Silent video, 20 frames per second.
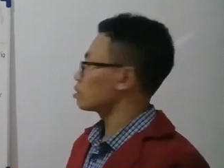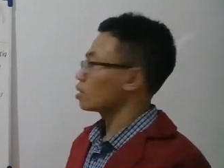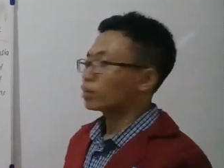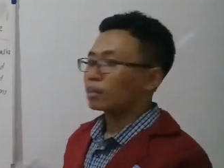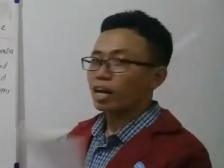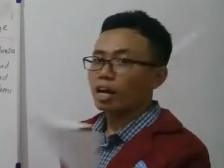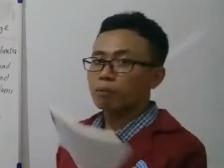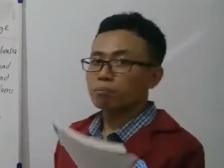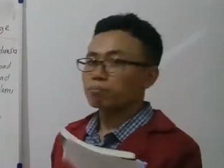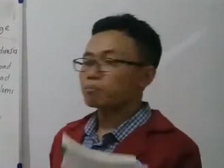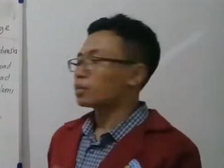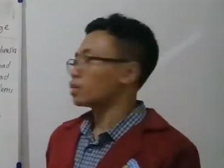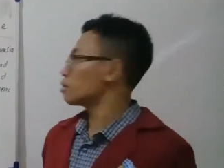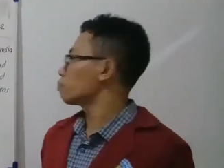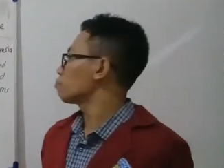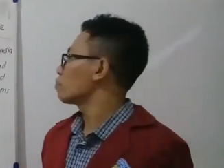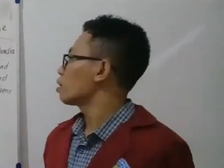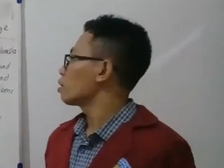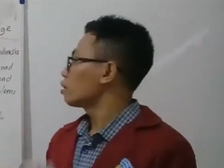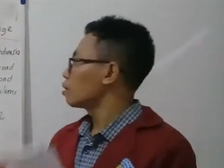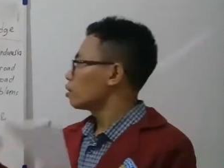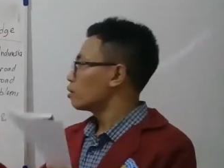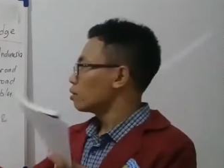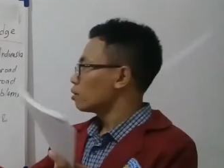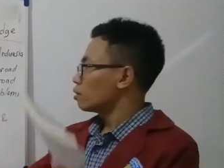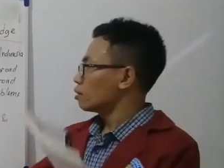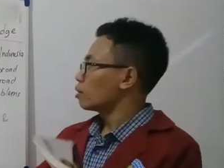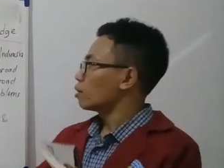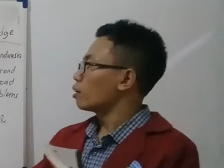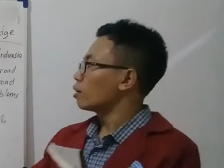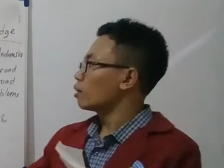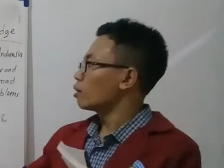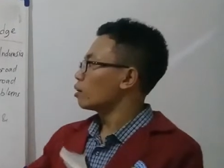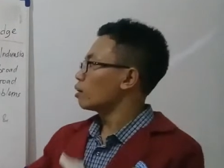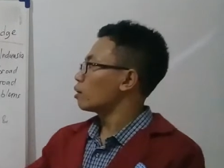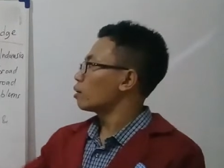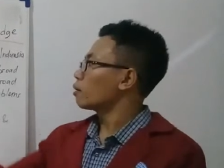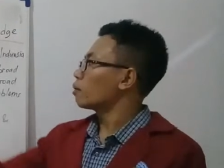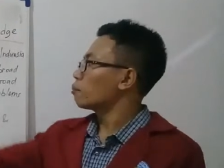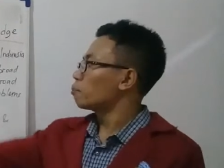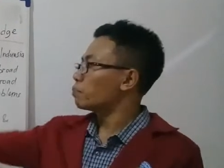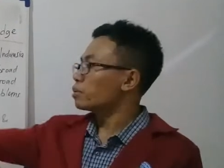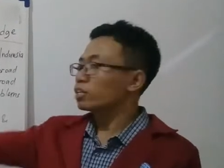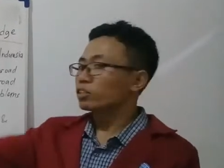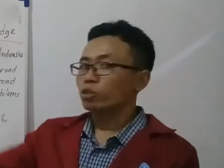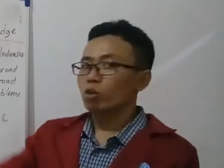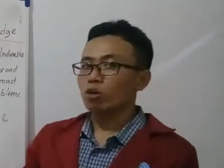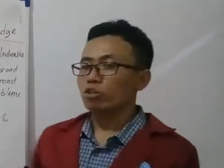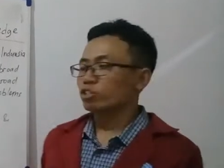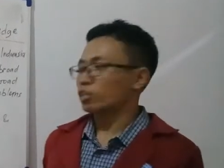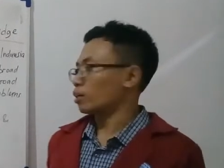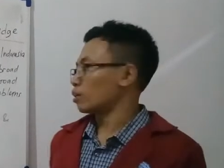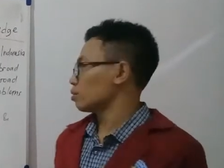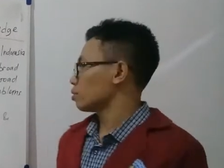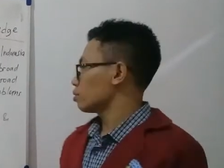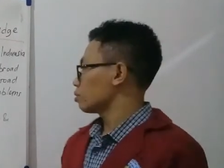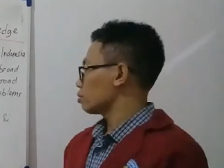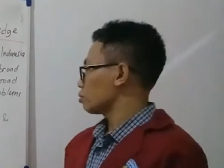that helped him build Gojek.